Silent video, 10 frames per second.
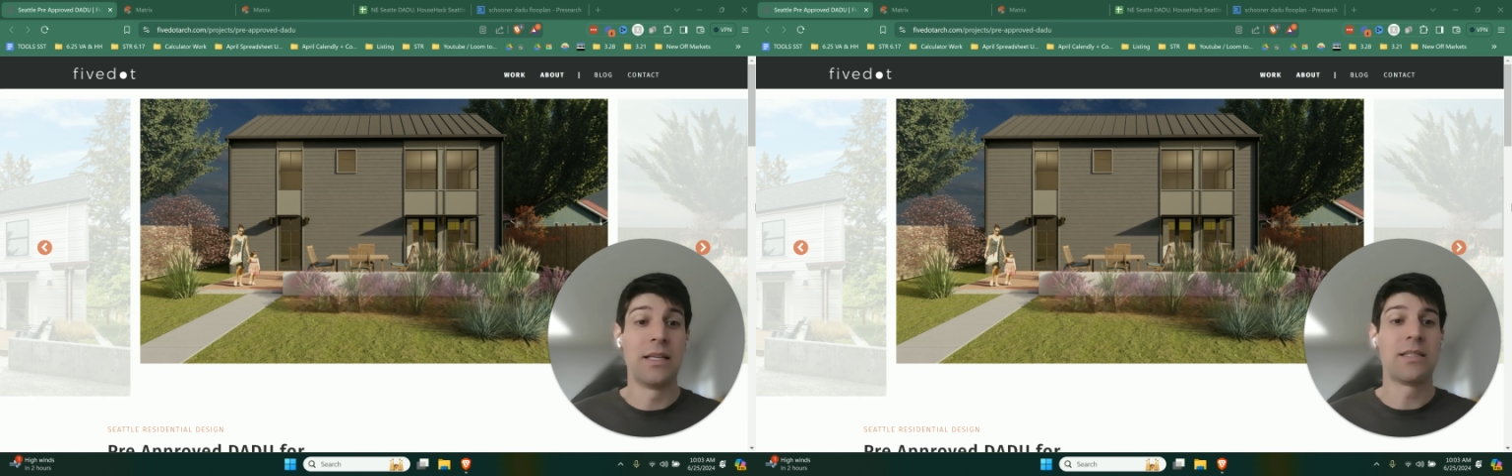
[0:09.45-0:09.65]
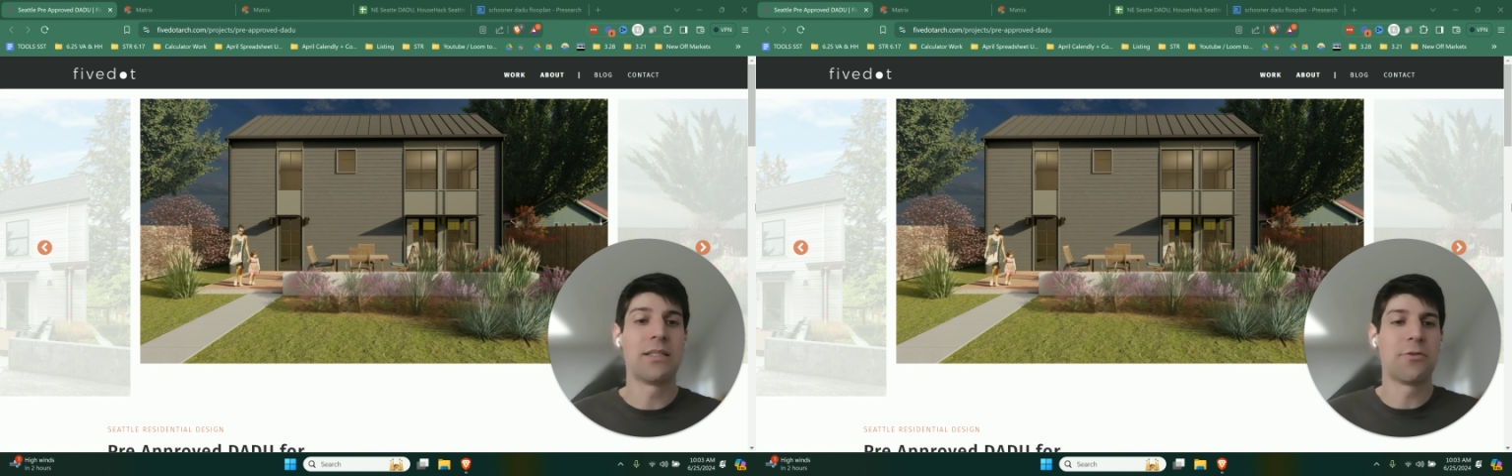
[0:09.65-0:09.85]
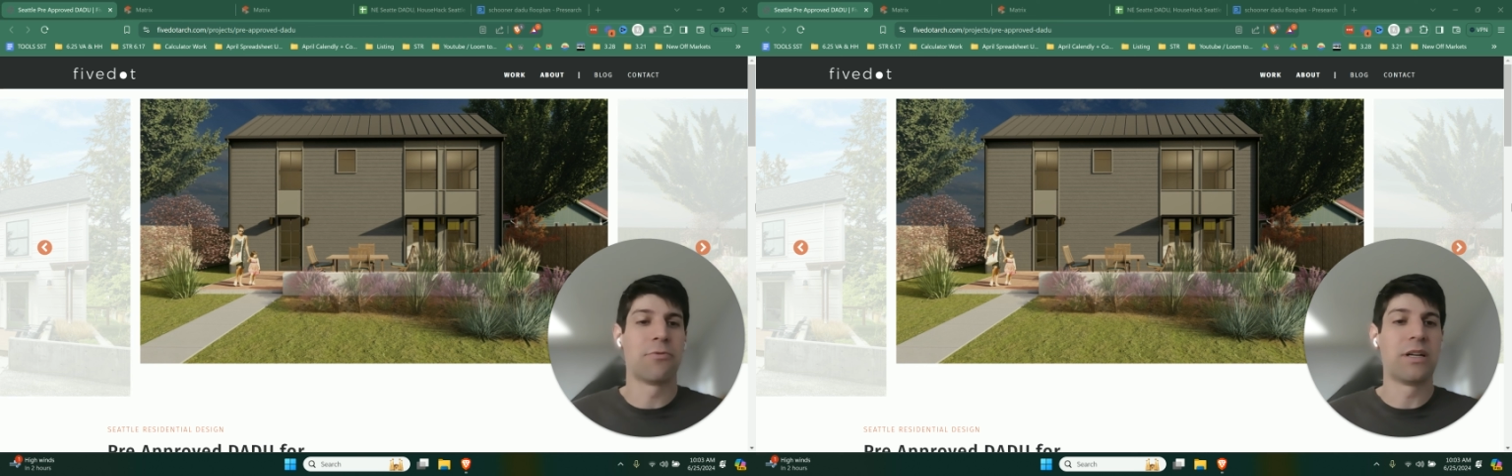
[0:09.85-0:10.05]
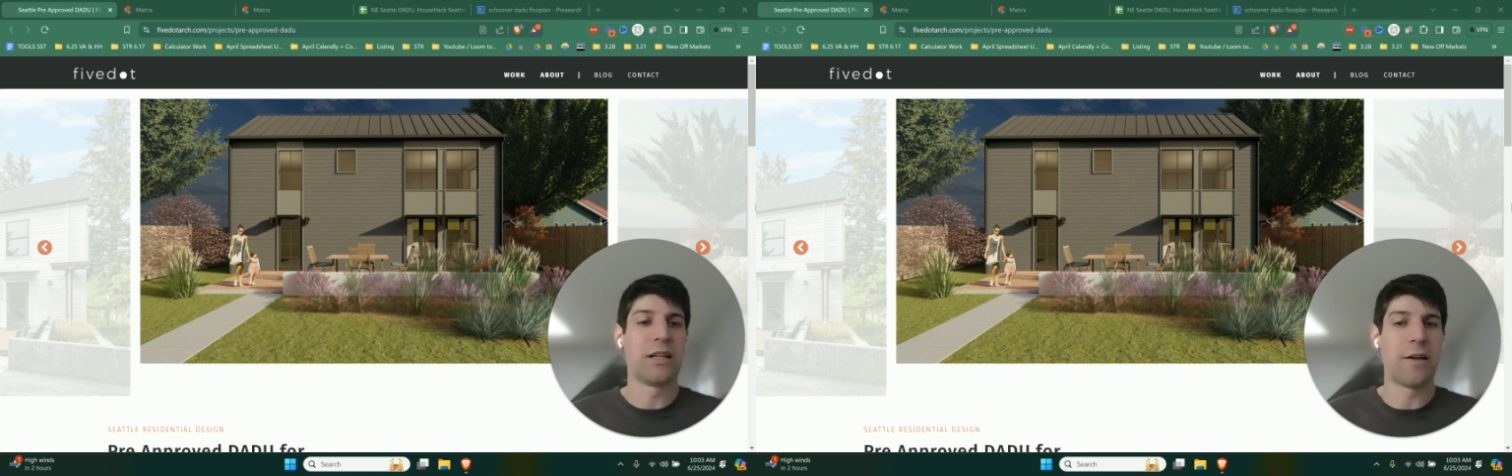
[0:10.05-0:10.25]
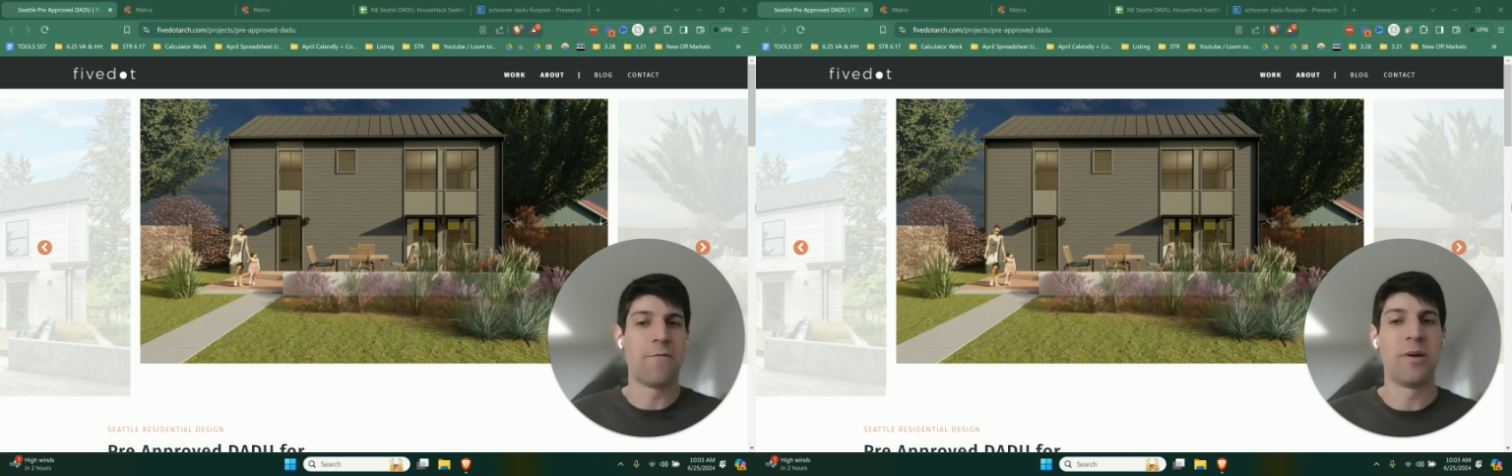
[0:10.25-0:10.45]
This is a
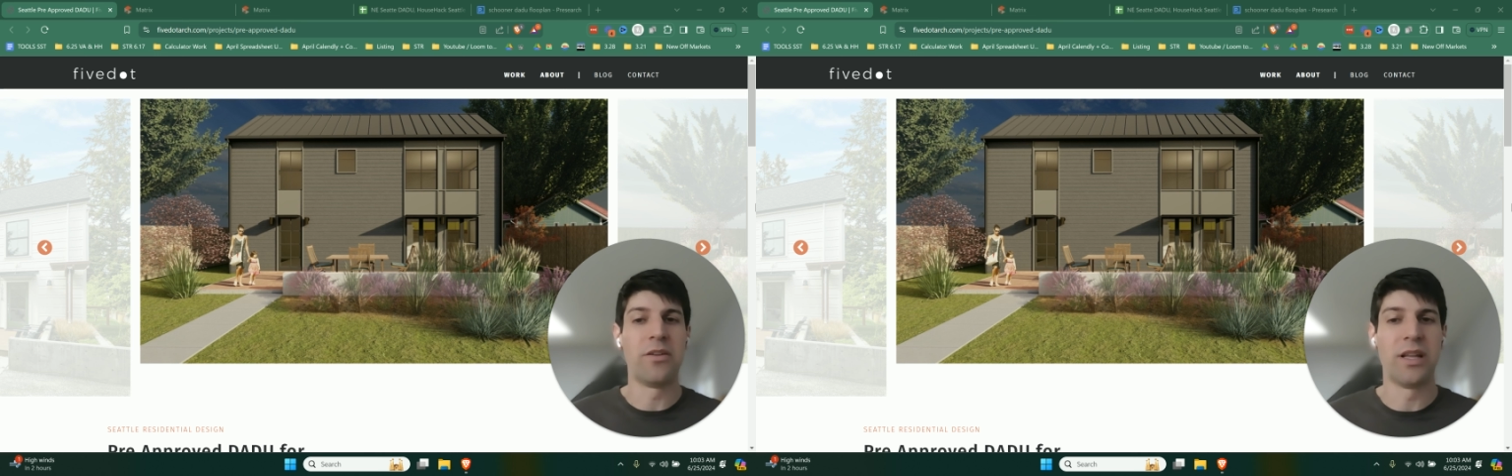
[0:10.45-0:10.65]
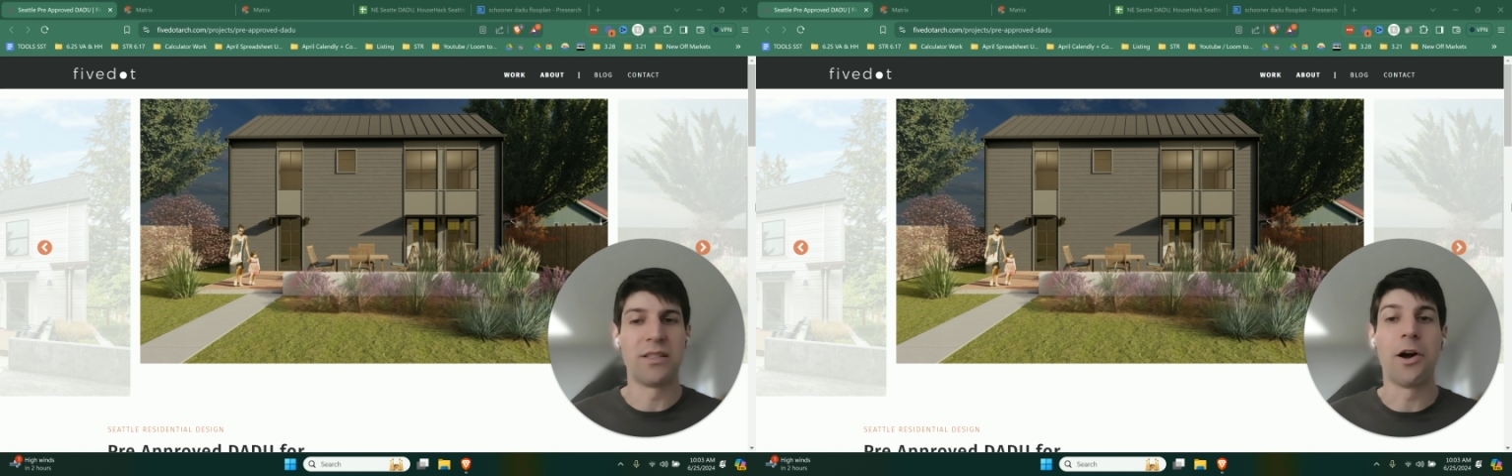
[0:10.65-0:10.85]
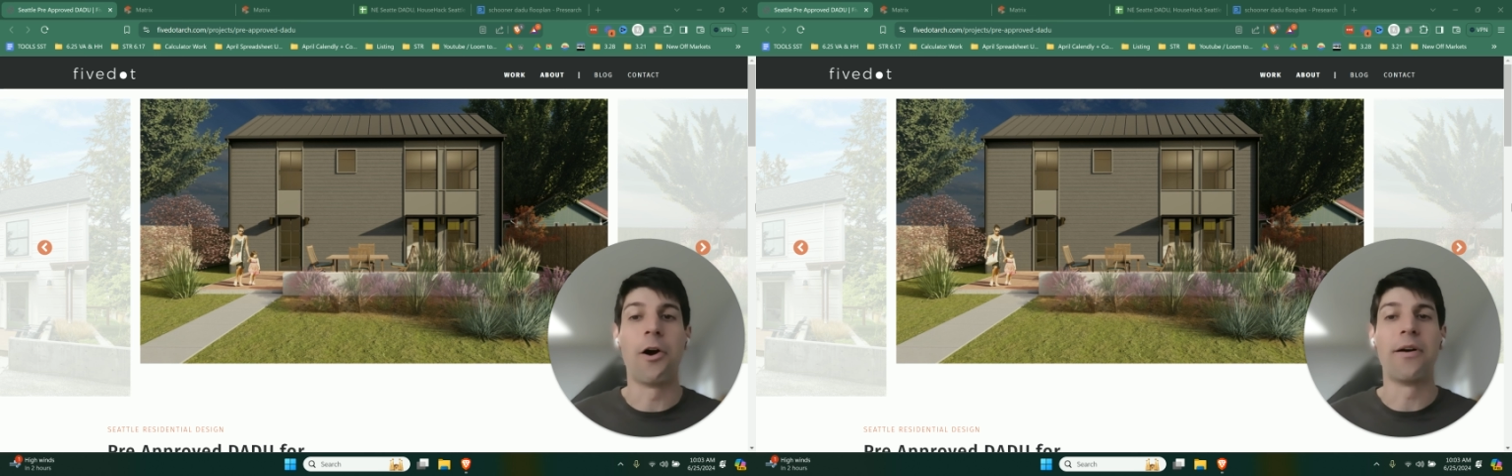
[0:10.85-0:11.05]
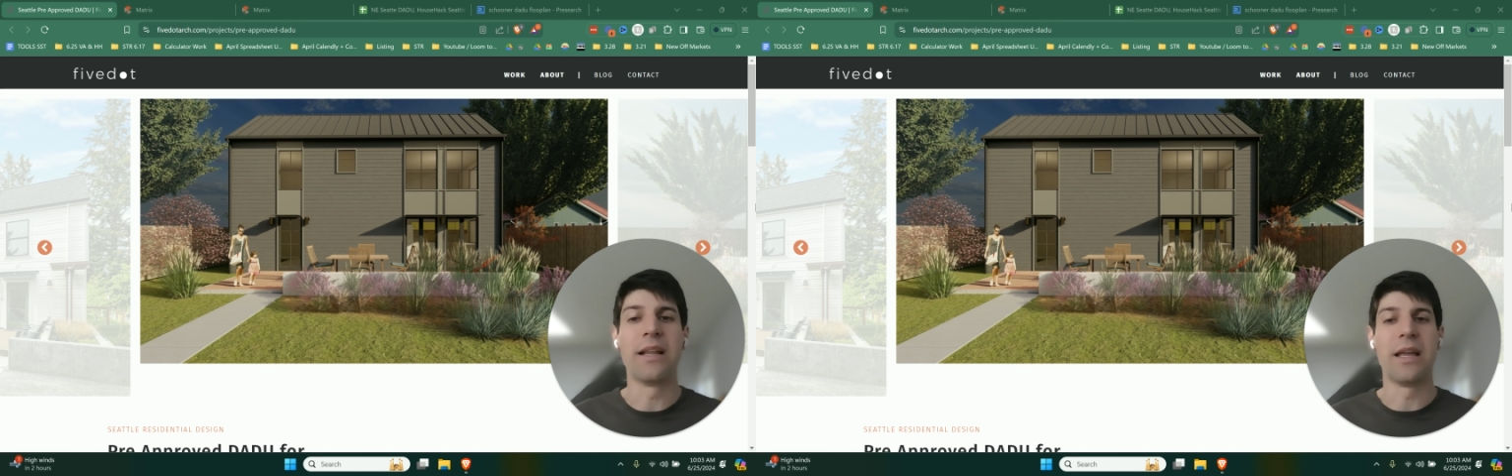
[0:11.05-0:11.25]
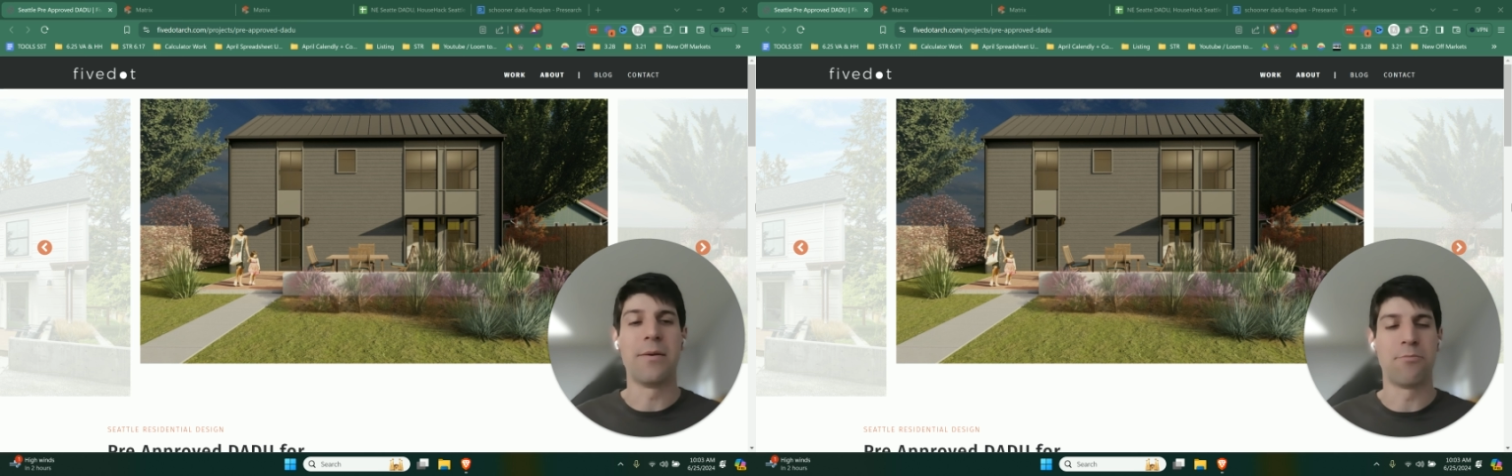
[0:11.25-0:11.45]
real life build that's
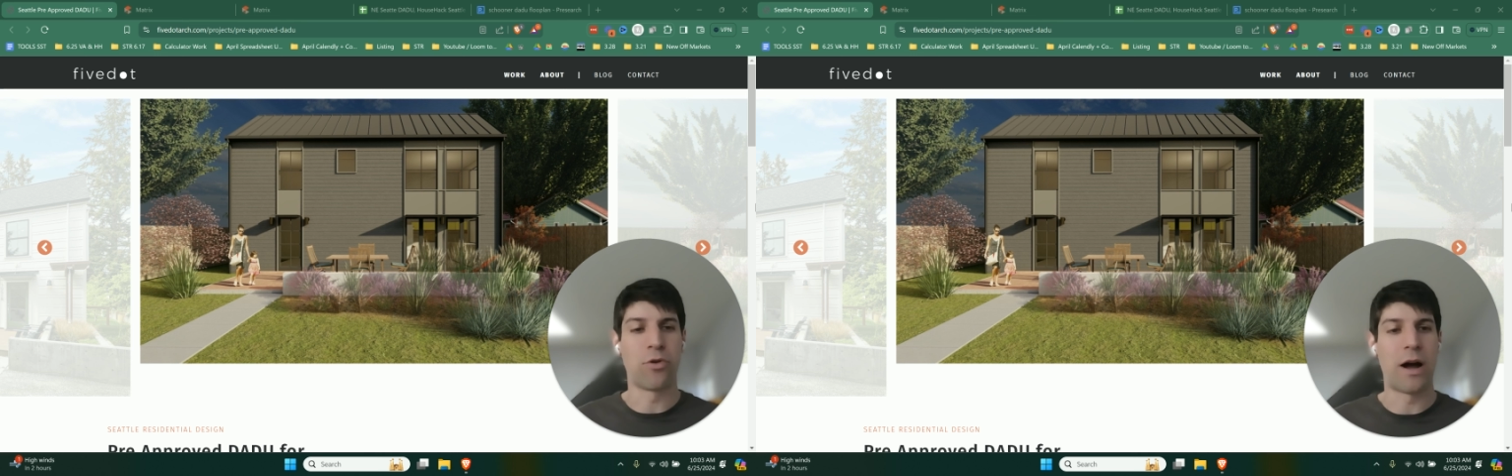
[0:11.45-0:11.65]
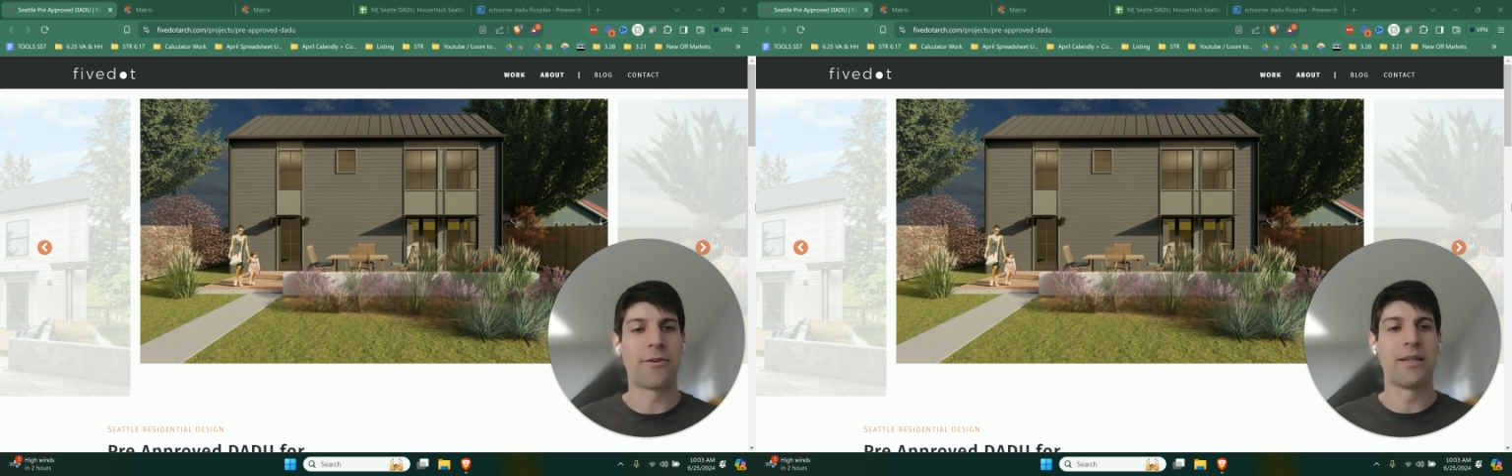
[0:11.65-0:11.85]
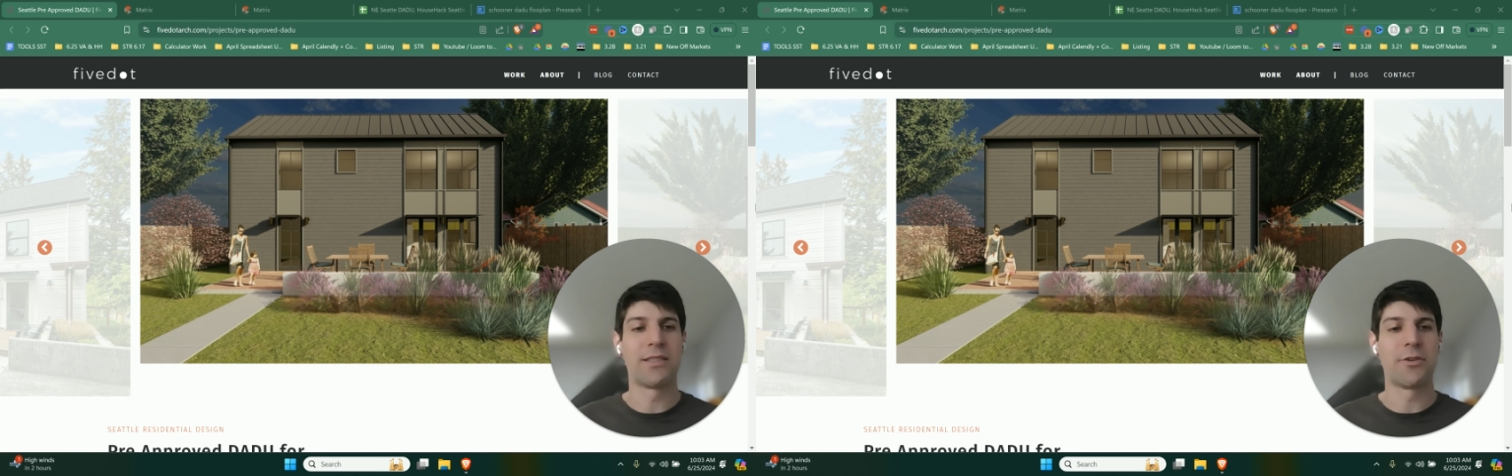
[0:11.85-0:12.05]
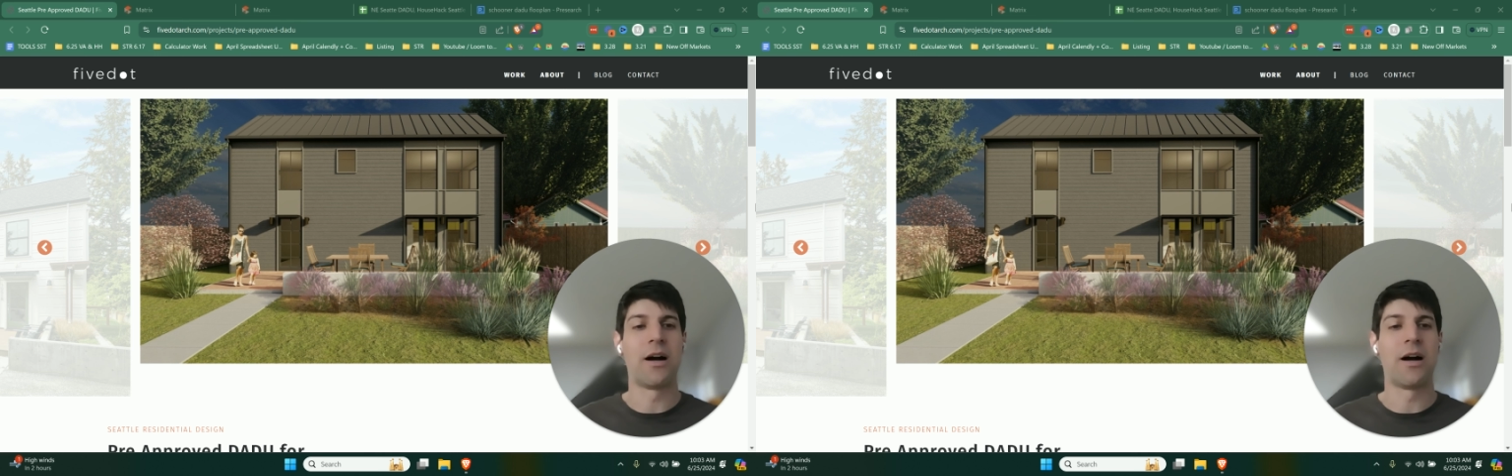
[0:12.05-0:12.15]
already in progress,